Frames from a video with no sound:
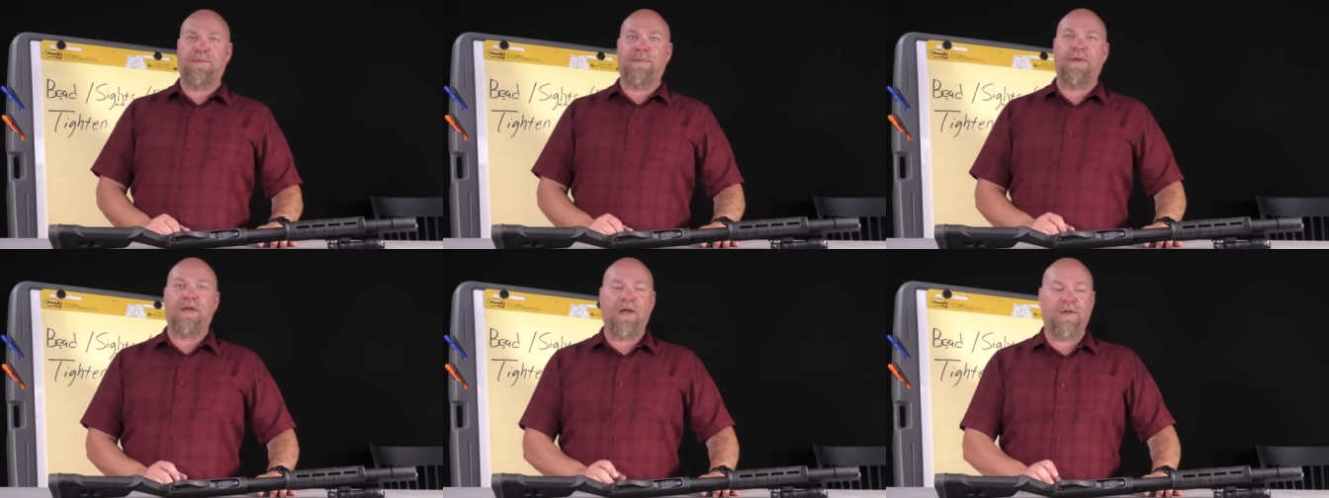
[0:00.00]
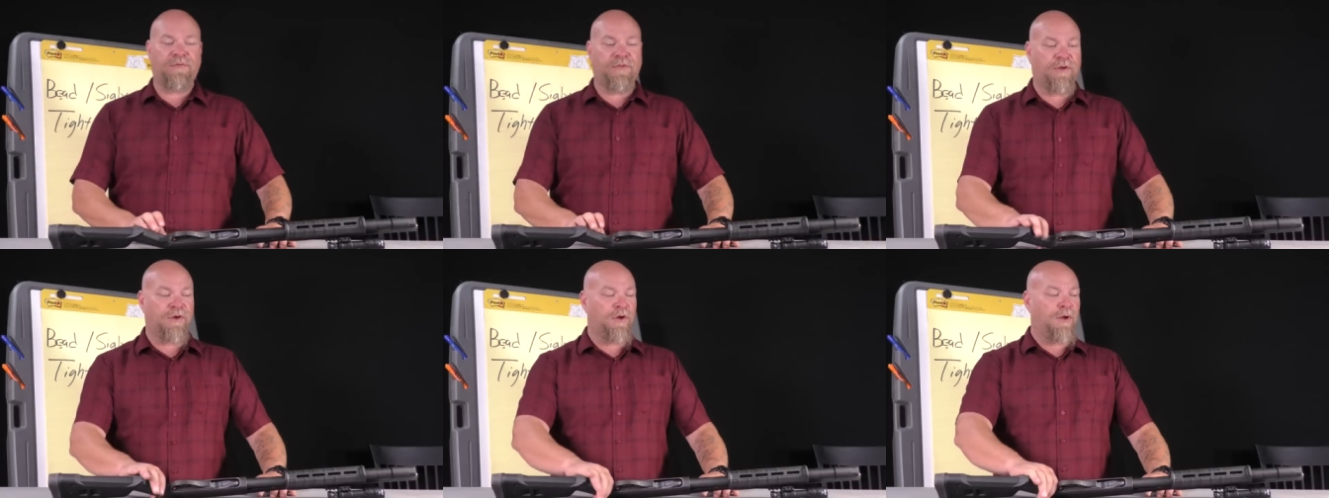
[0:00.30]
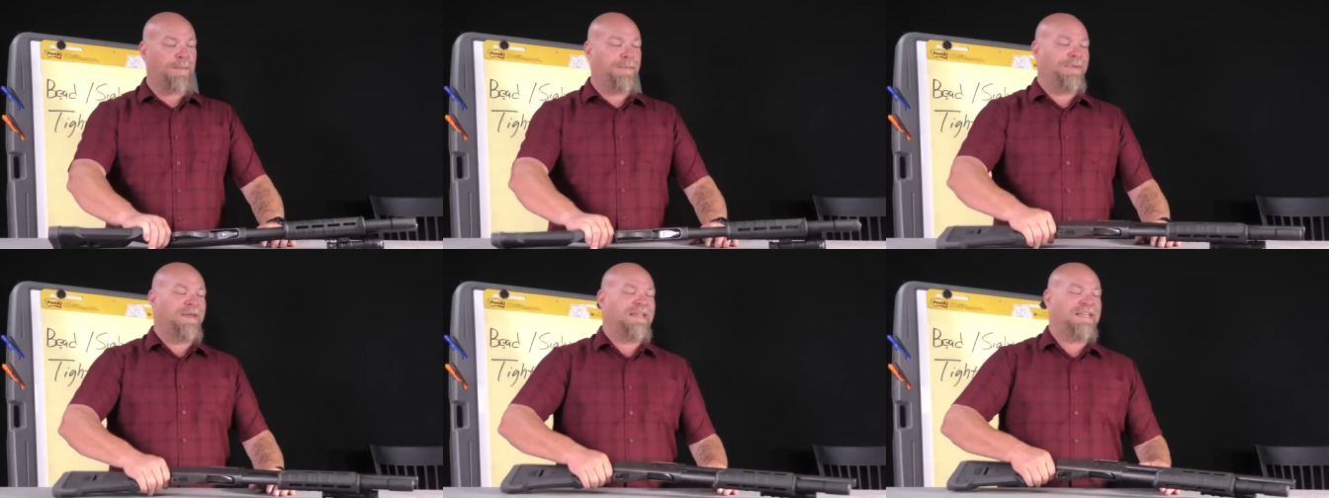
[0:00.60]
to be on there.
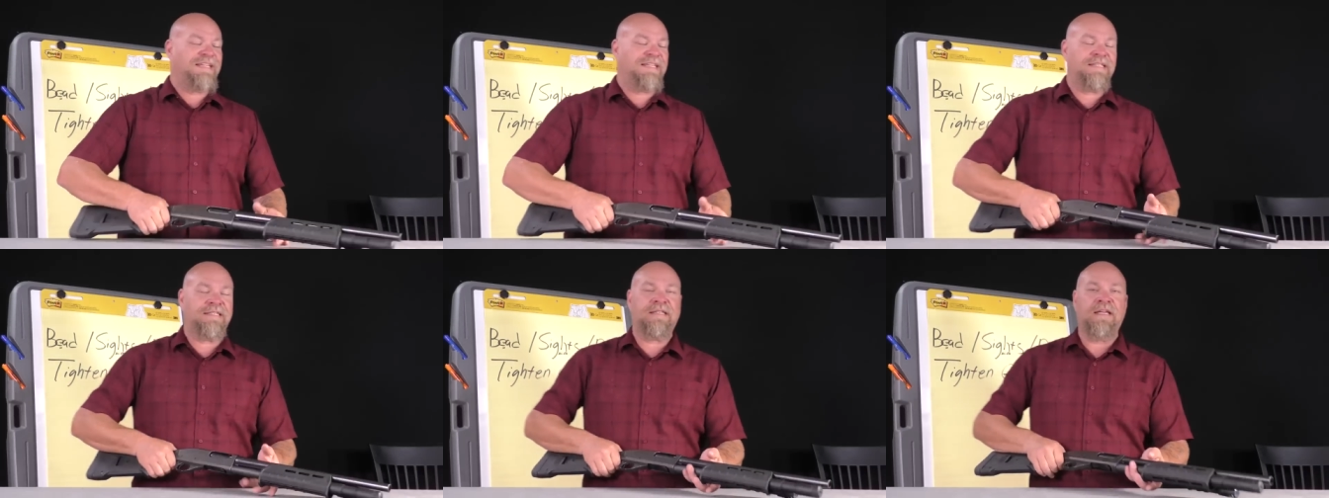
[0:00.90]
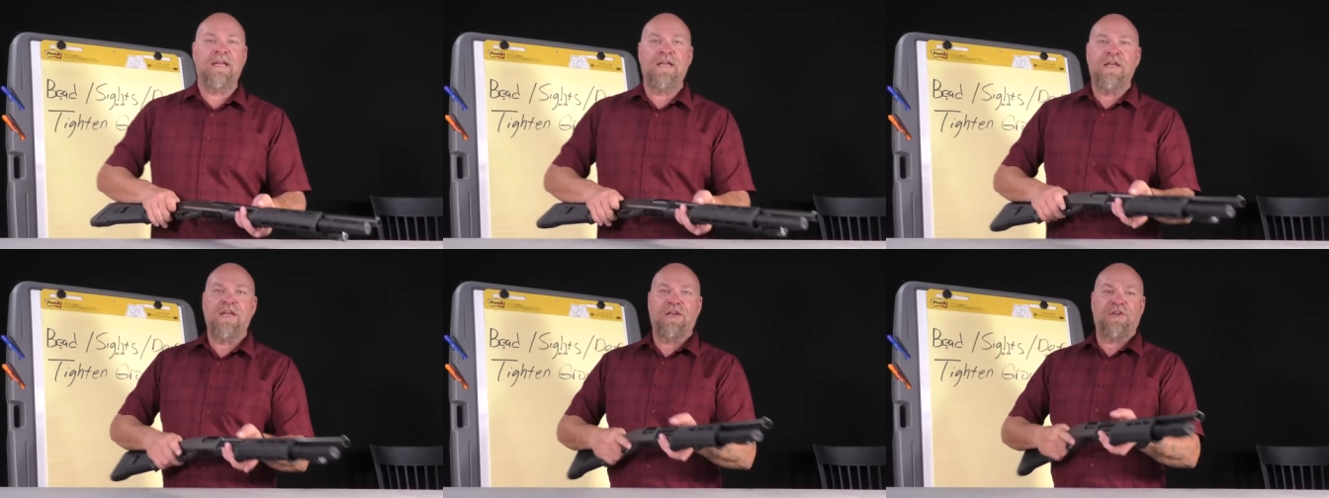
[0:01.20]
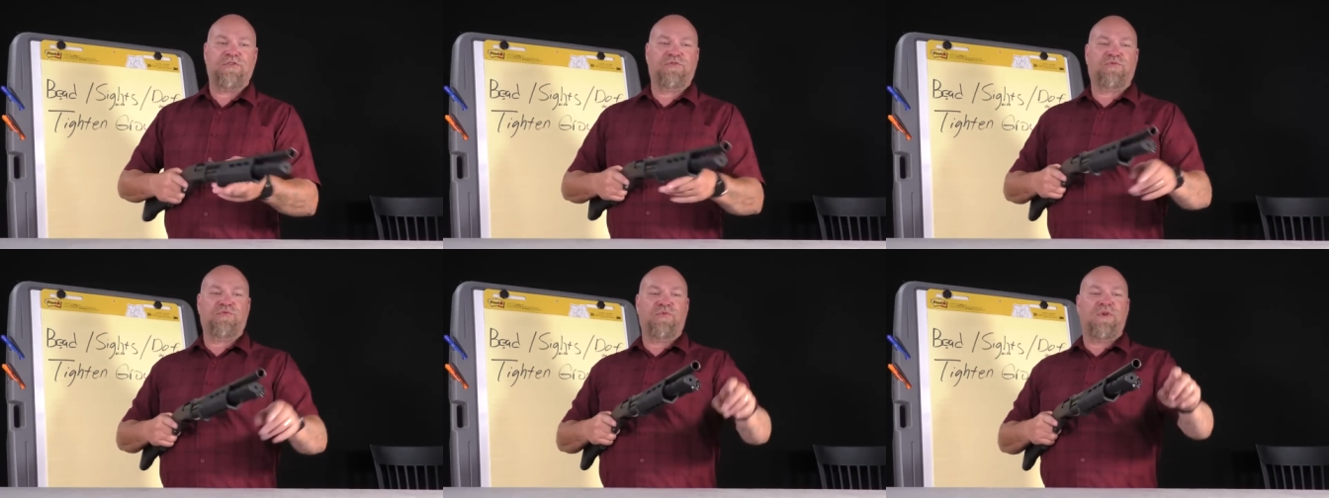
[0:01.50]
A bead
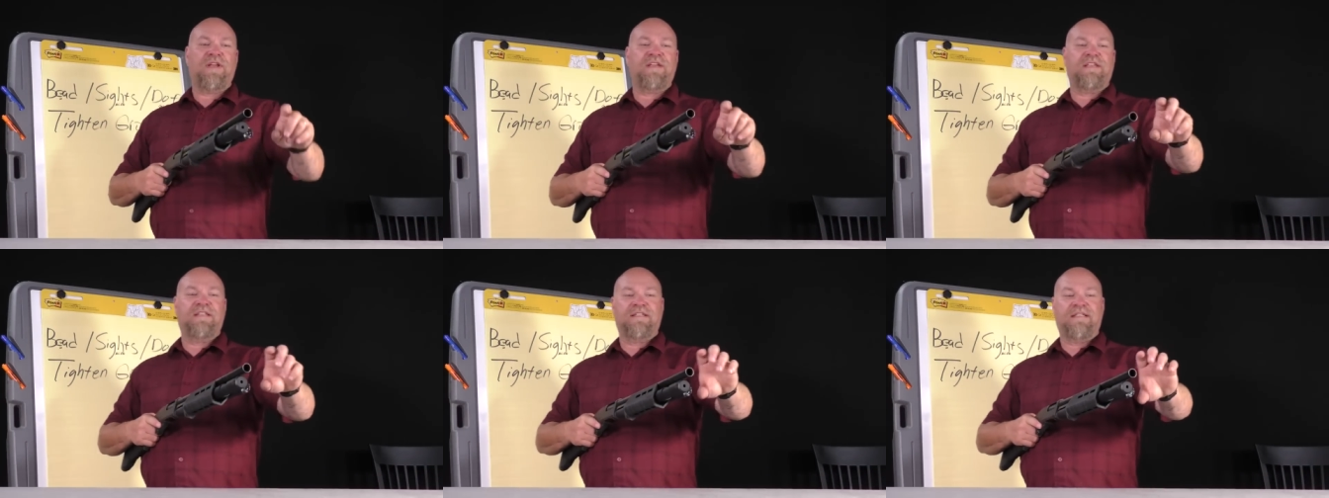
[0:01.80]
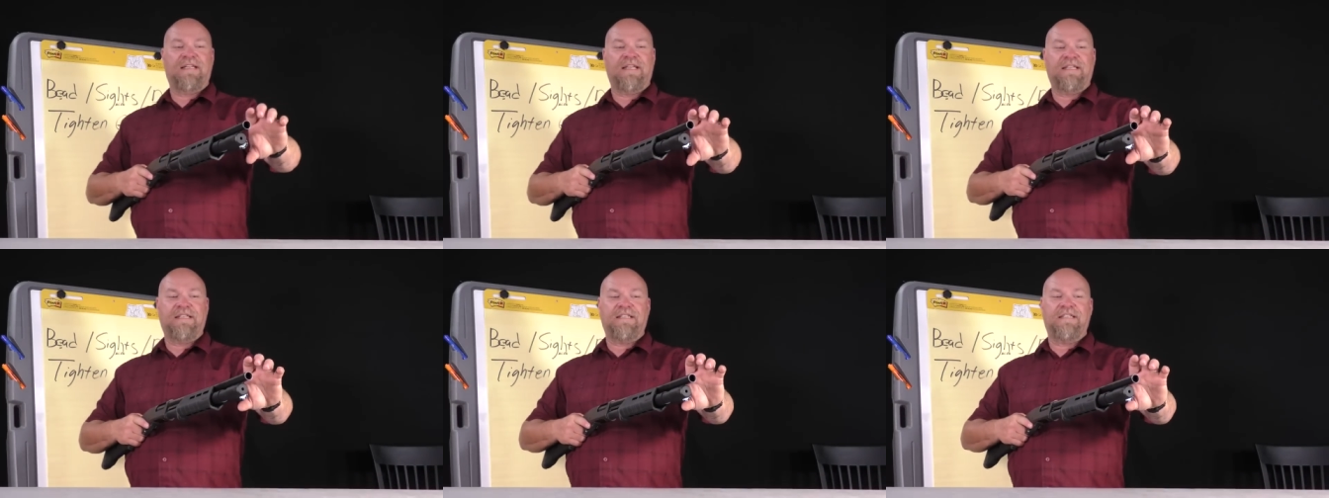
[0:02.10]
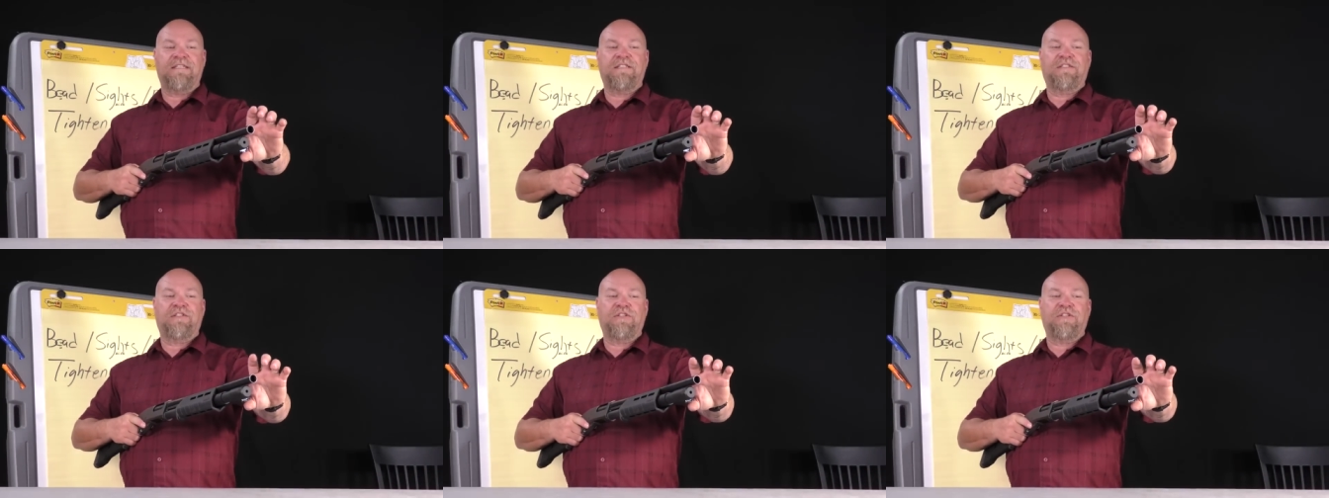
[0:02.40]
is regulated